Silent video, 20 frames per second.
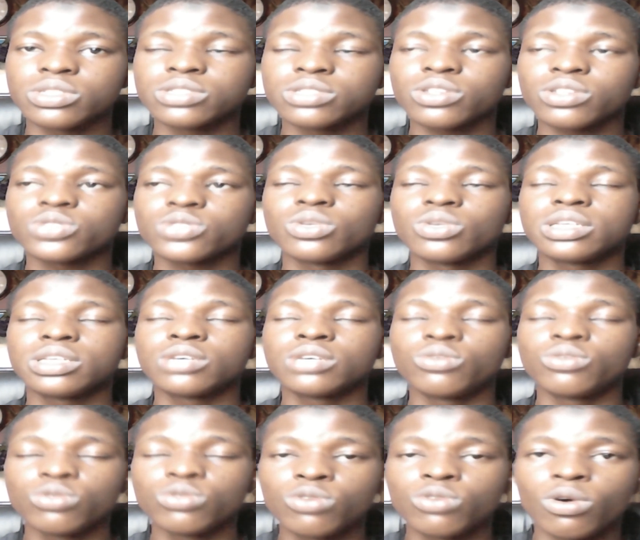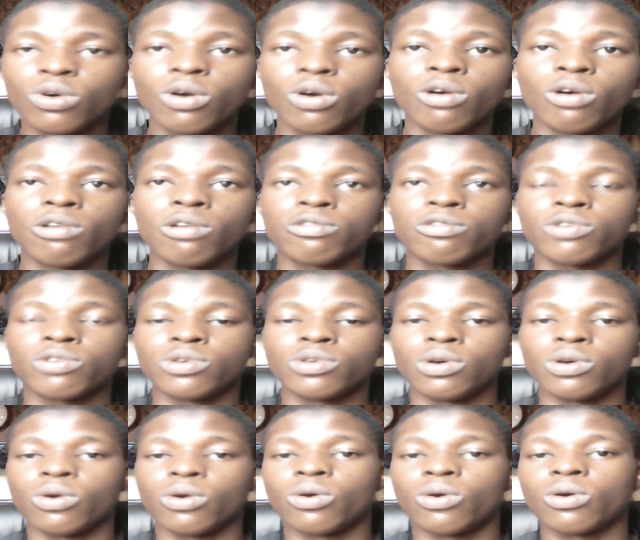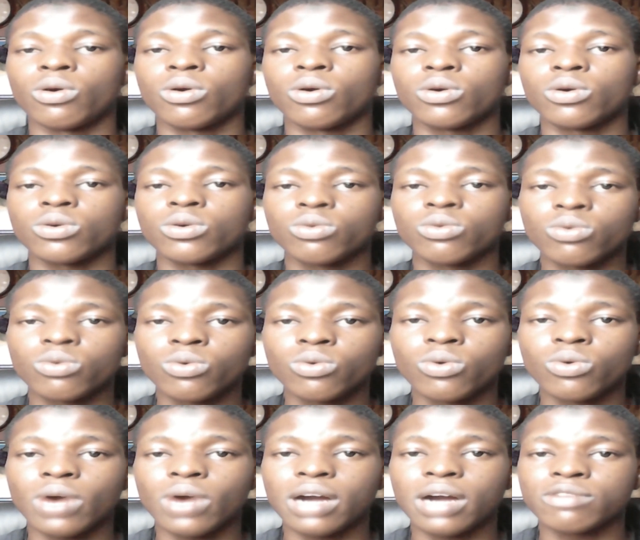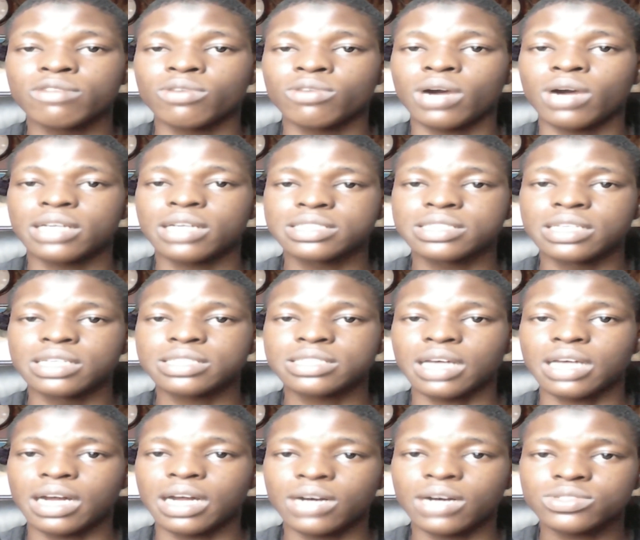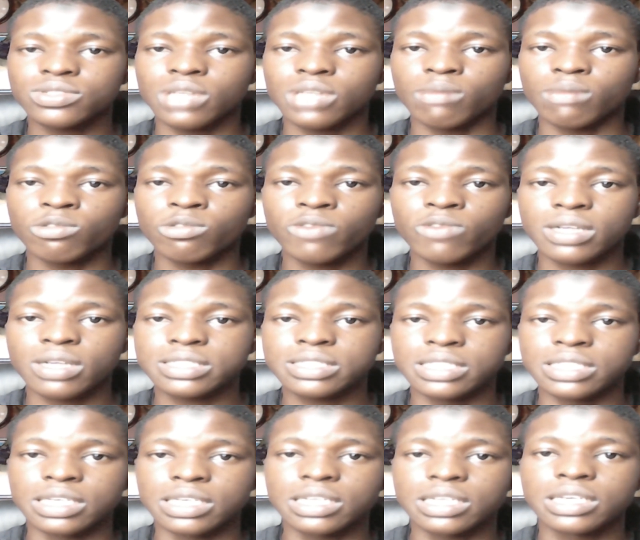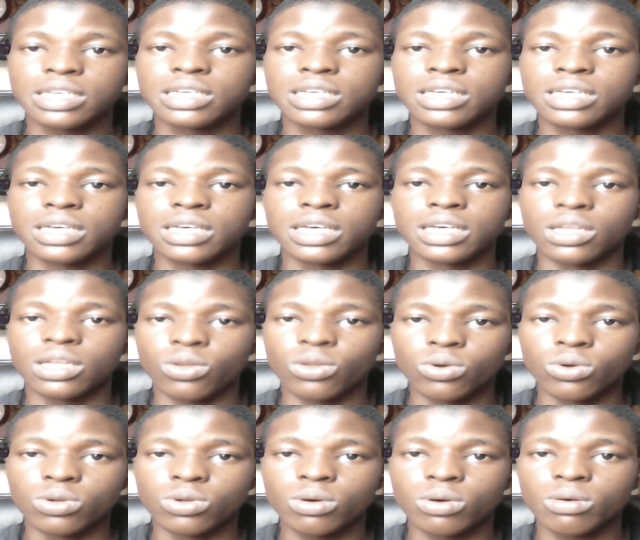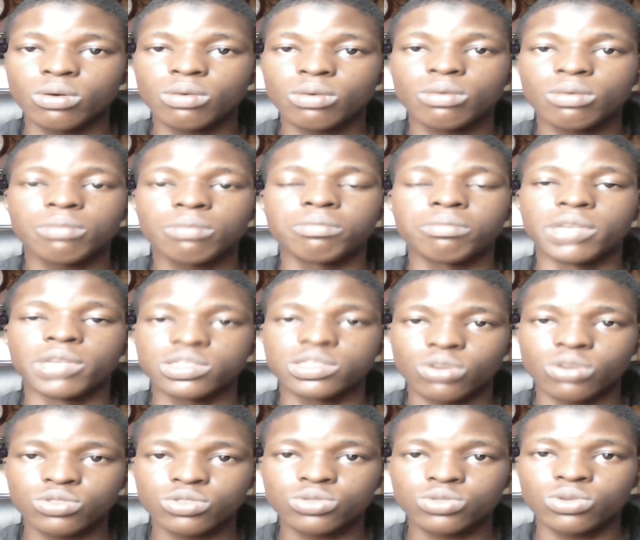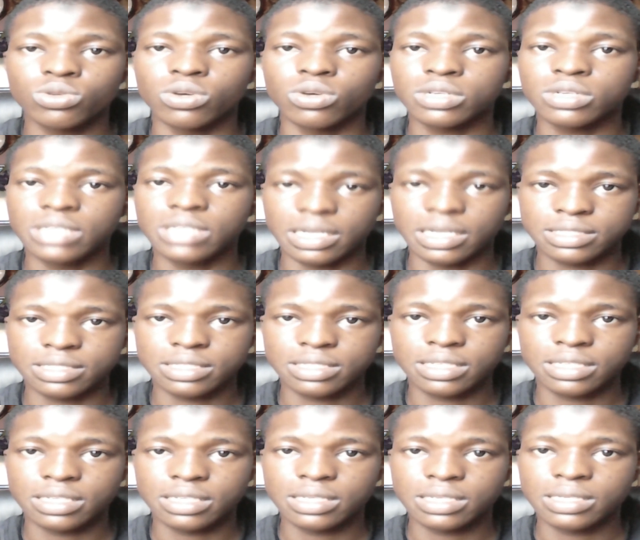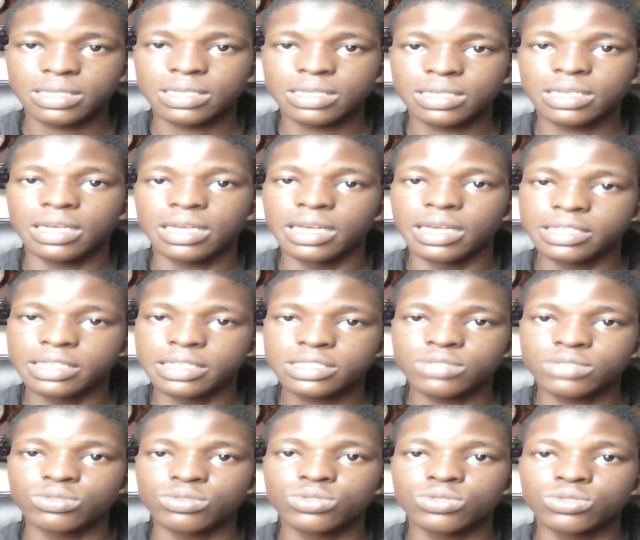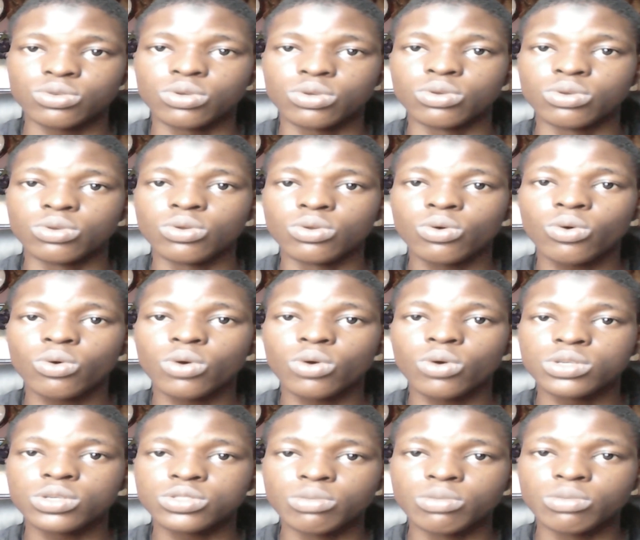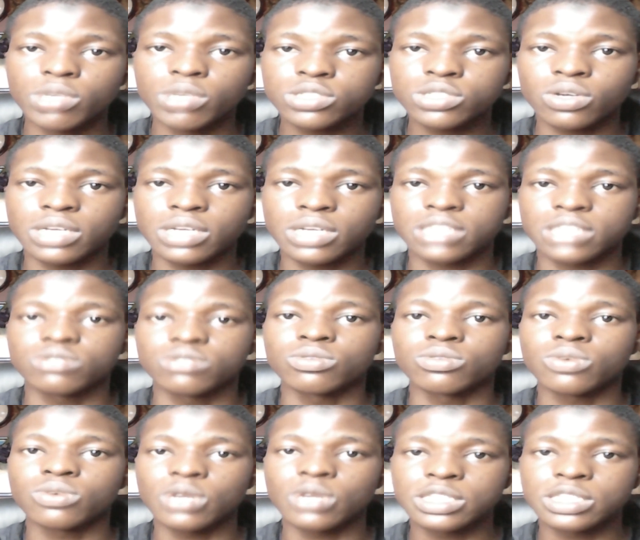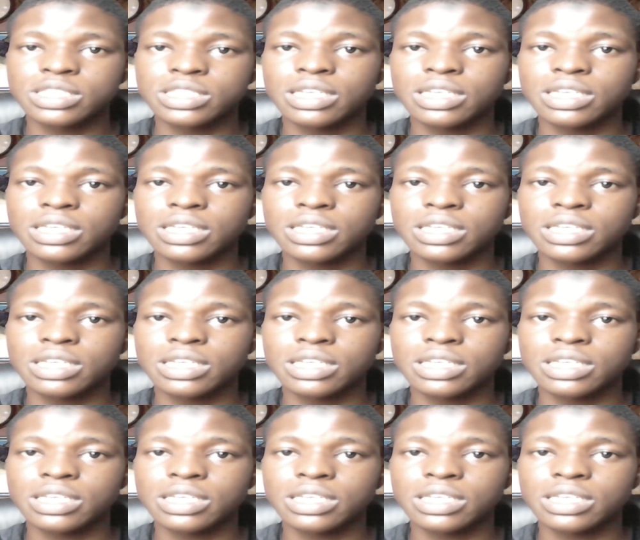only good for your Google Adsense account approval sake alone, but also your readers. Hence, you should make sure that you create